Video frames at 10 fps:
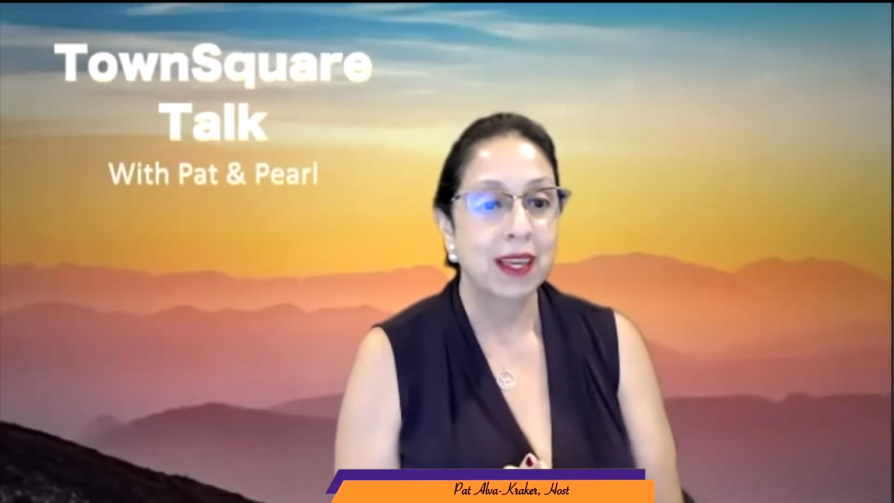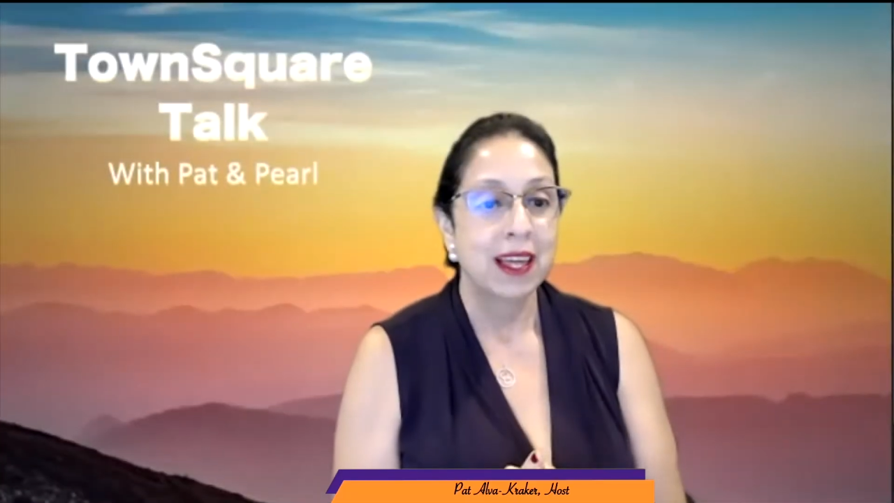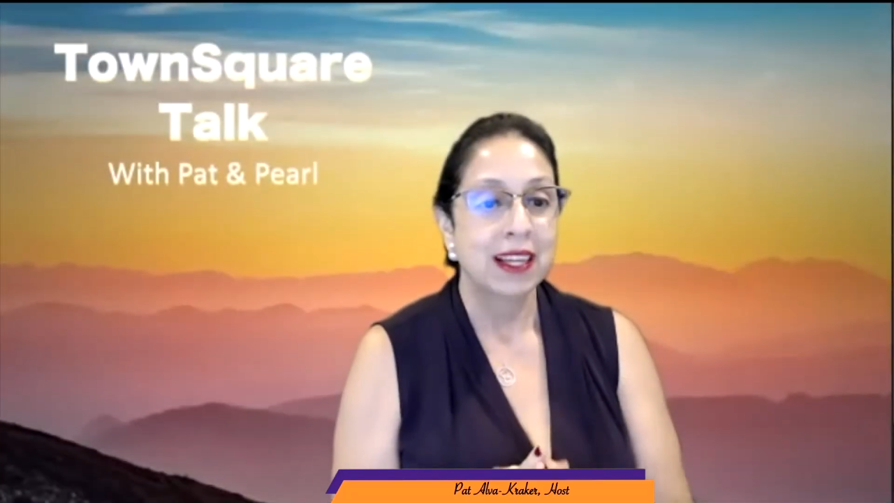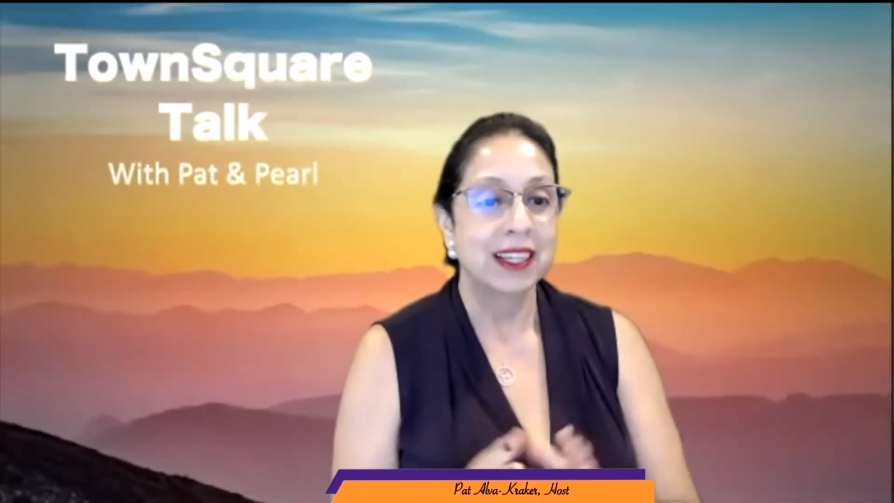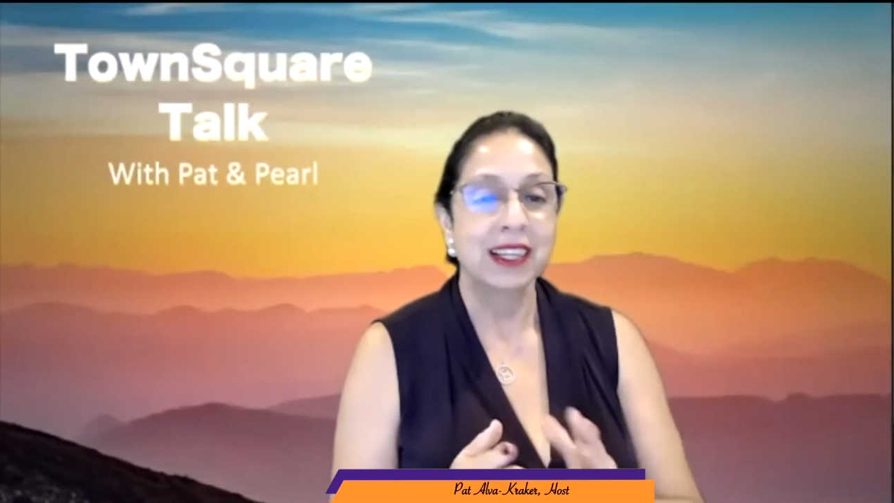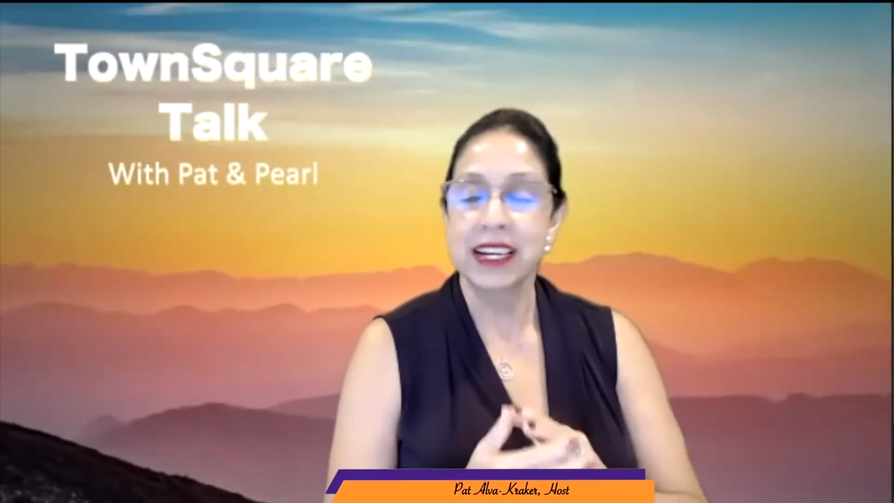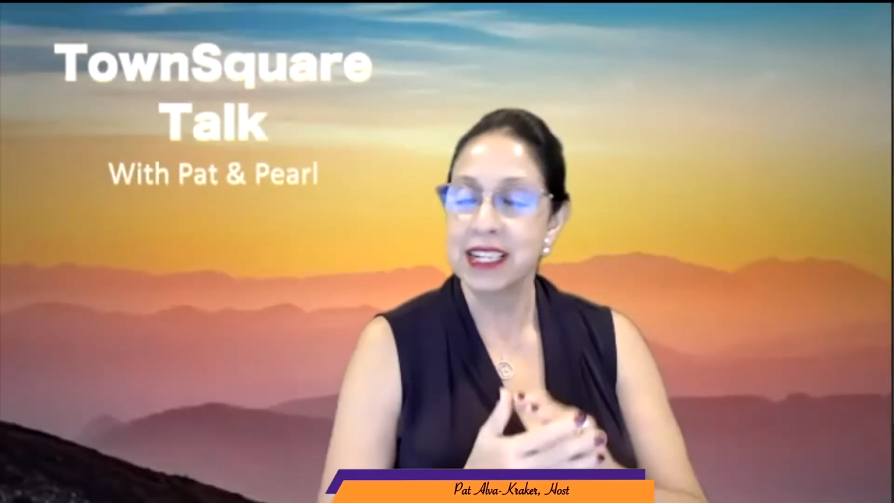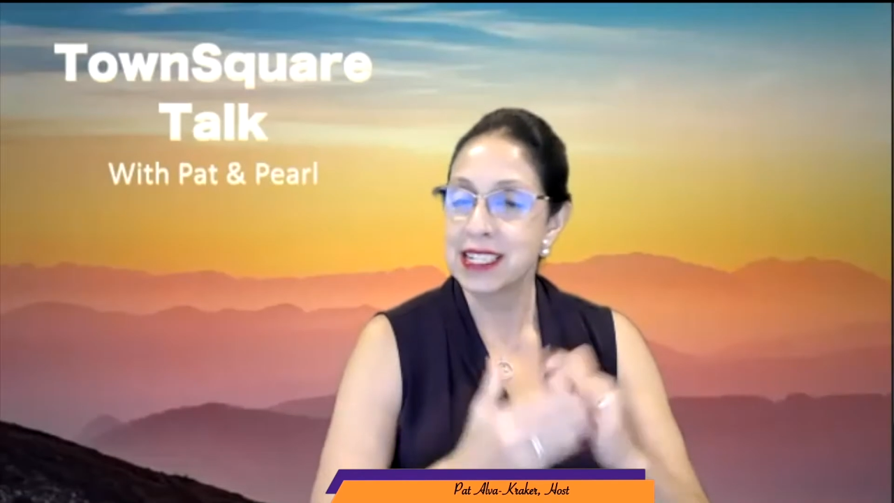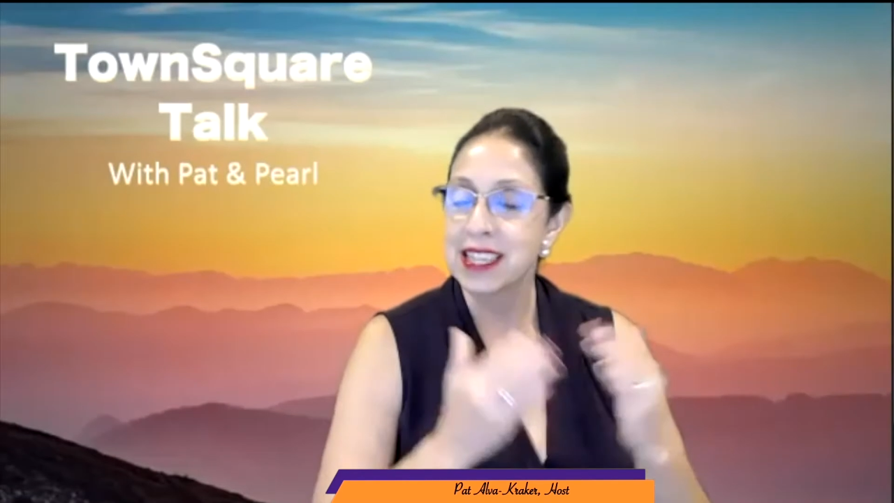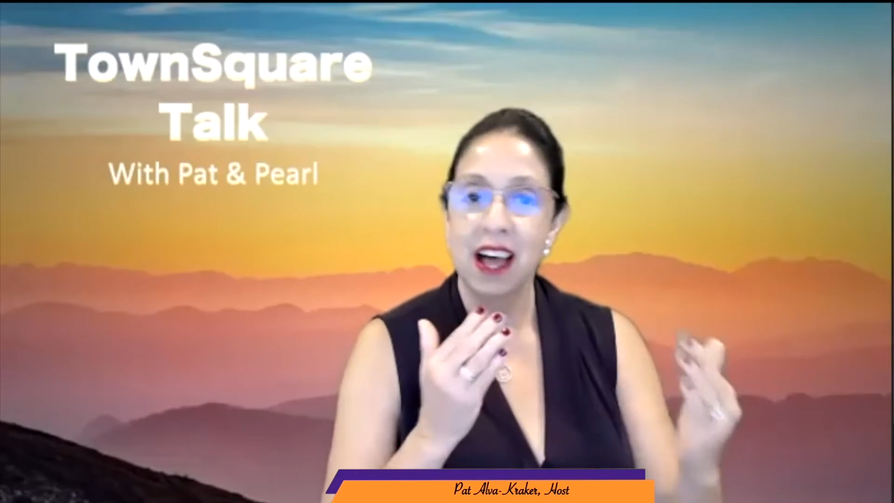the latest
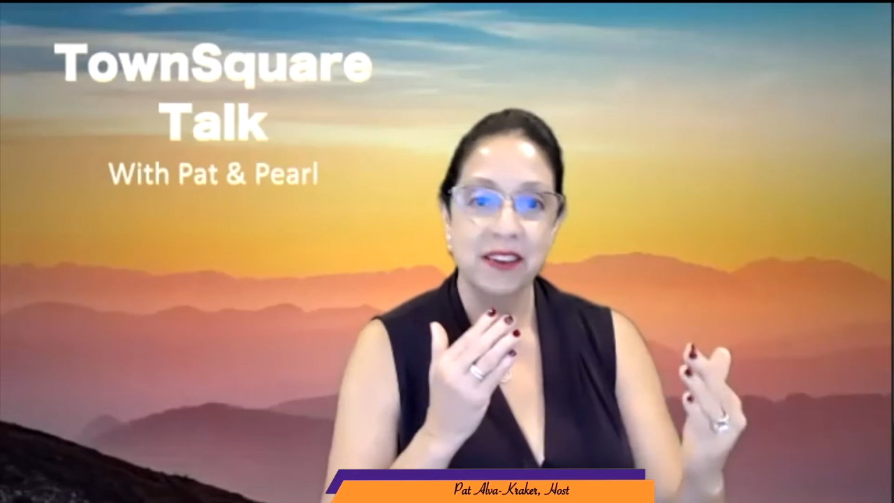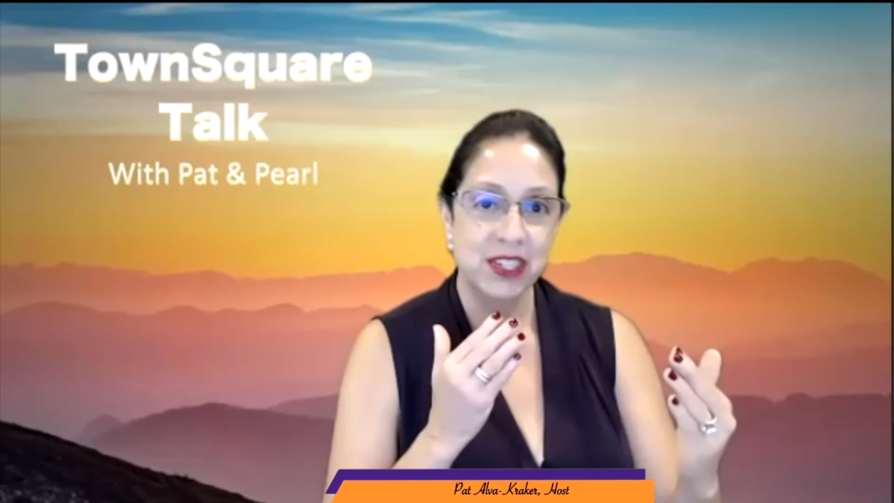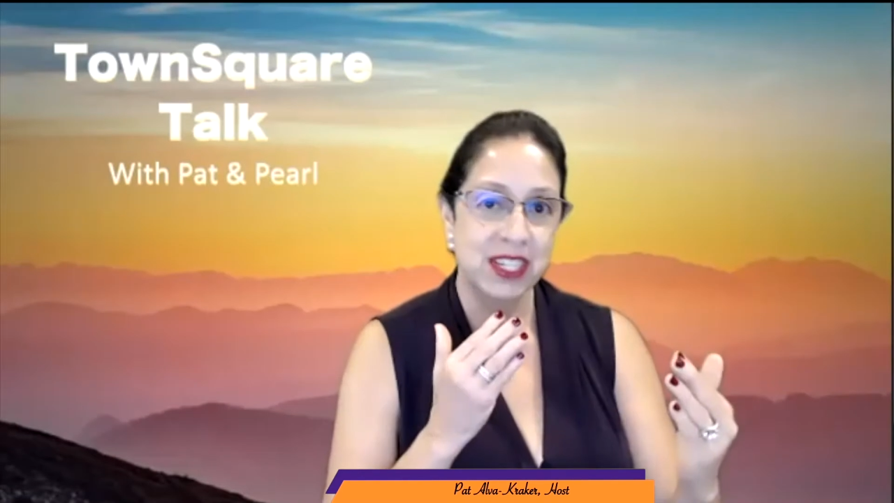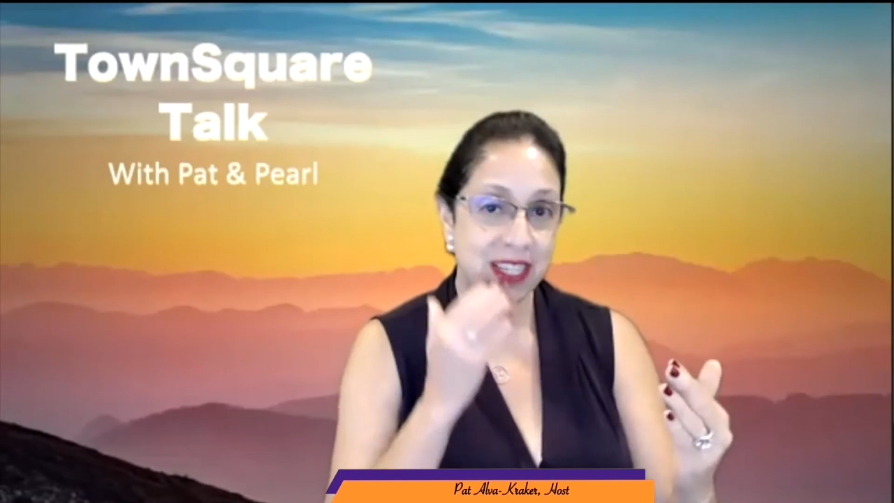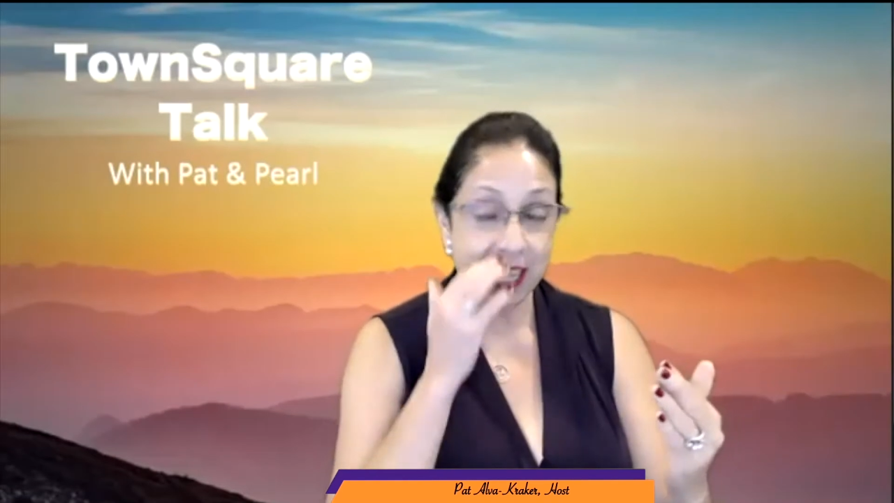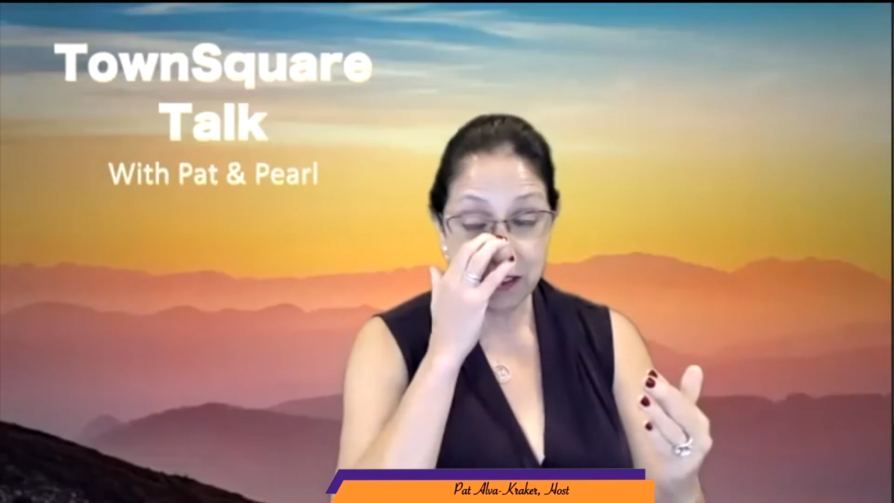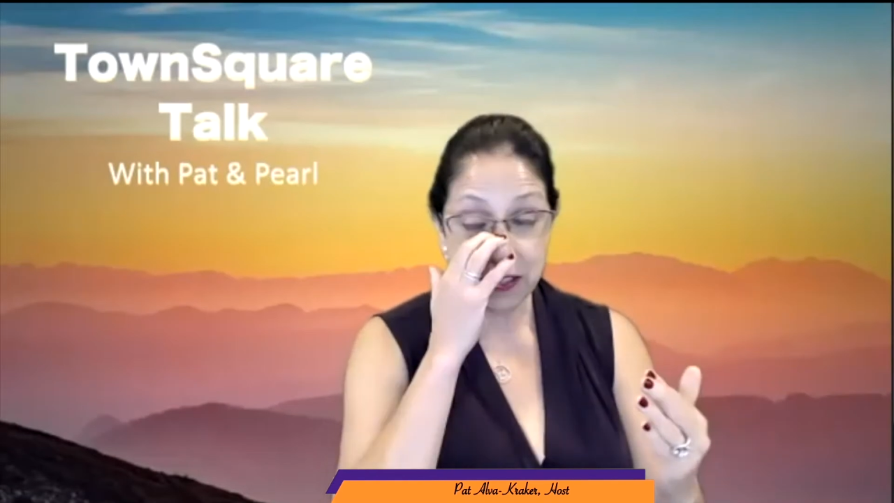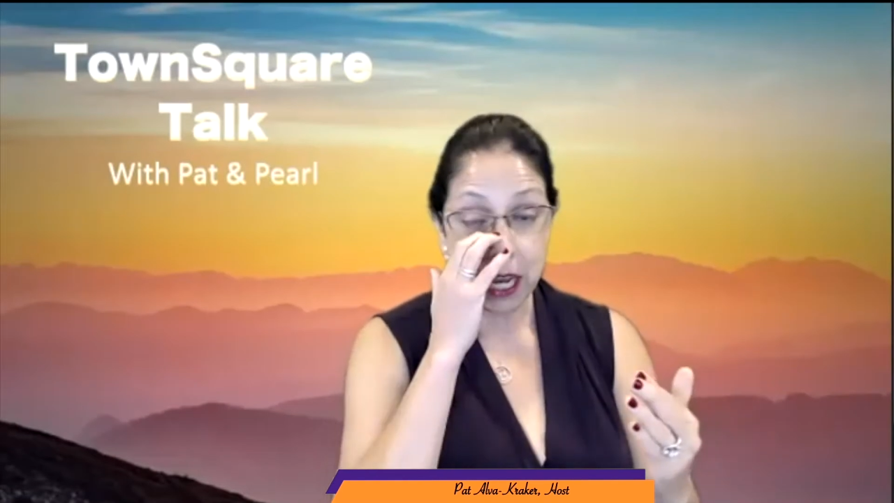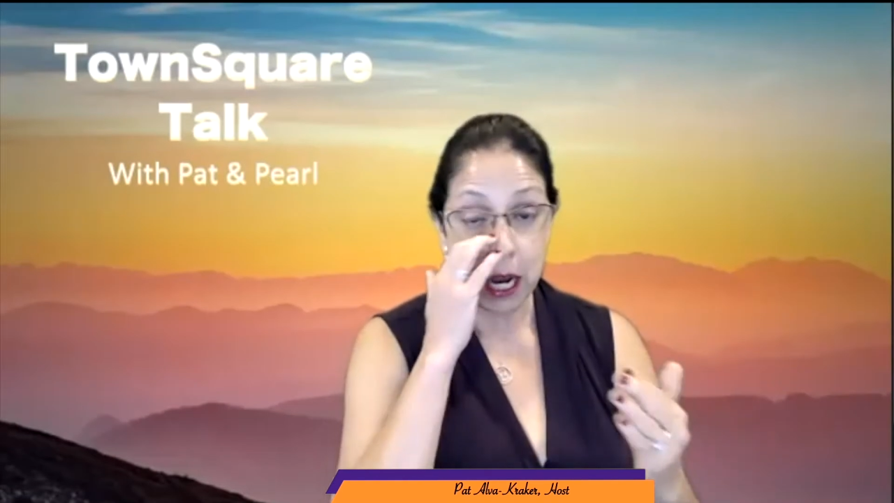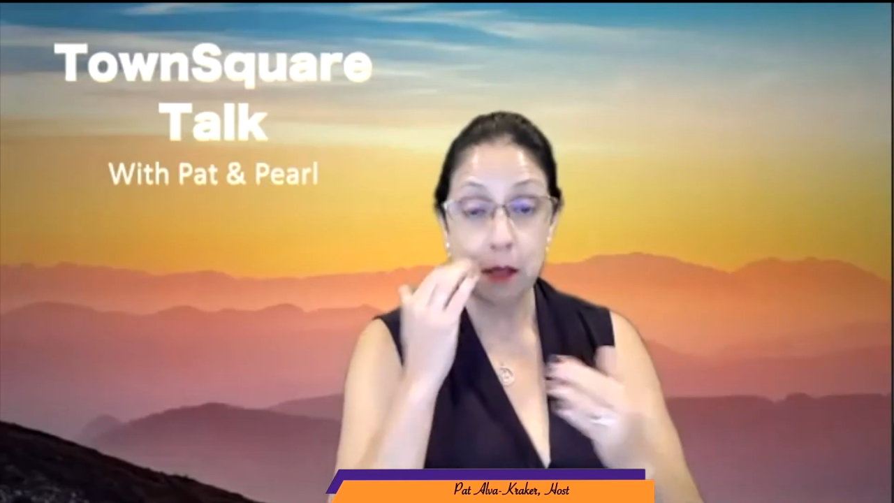
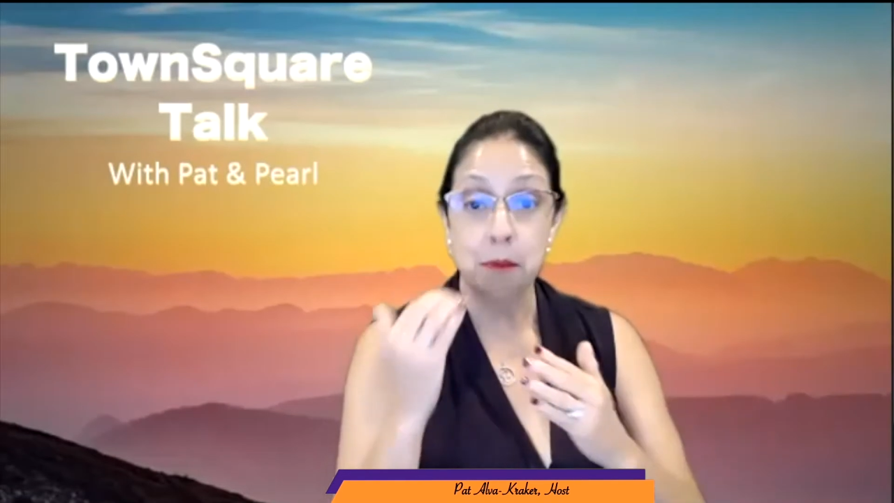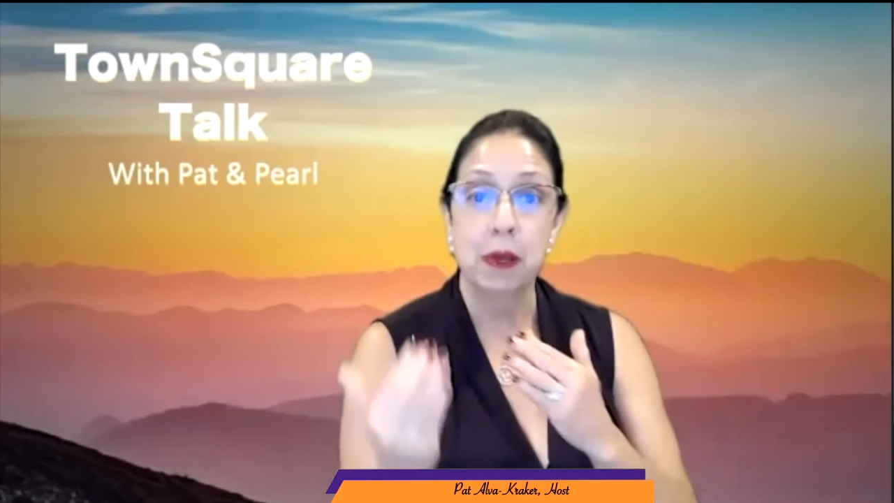lifestyle